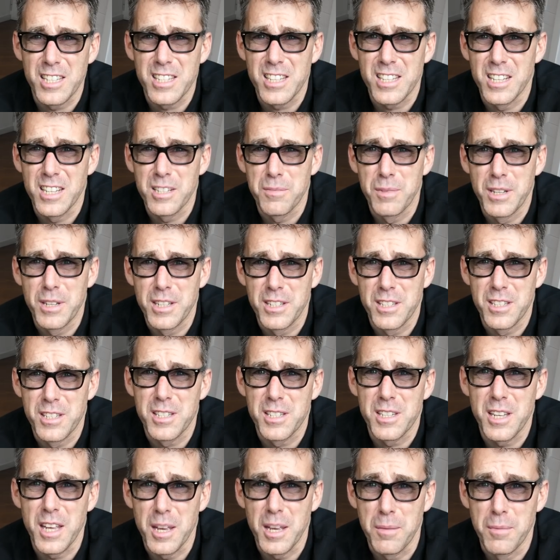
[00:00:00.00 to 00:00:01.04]

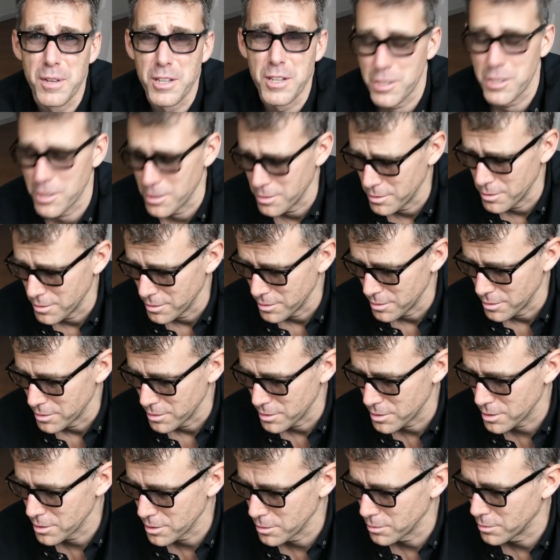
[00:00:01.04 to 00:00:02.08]
centimeters image.
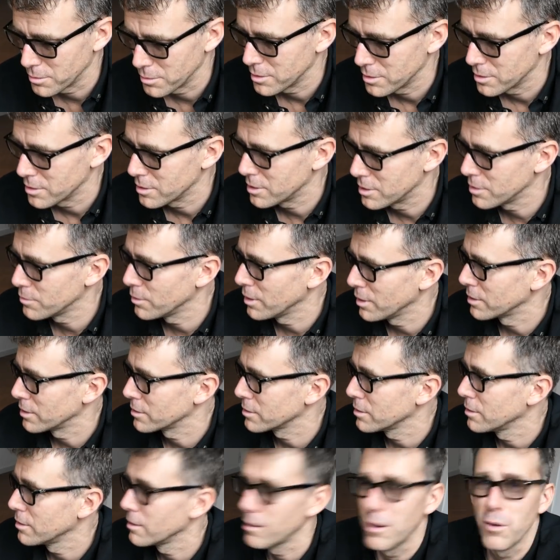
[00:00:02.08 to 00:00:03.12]
So
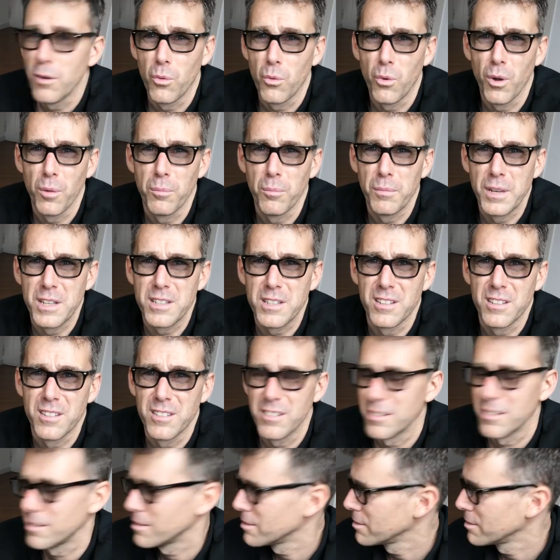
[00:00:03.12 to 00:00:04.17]
divide 1 meter